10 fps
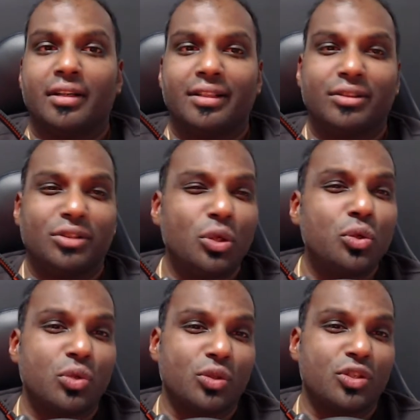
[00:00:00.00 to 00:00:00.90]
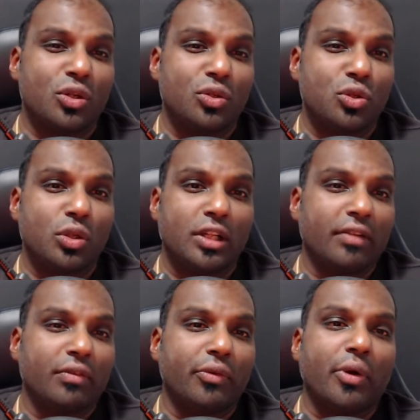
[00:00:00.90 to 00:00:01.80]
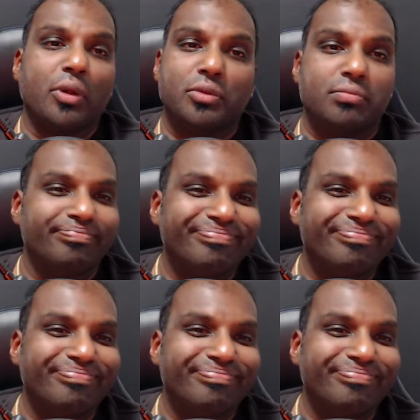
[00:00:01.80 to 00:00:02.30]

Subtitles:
Usual junior level roles,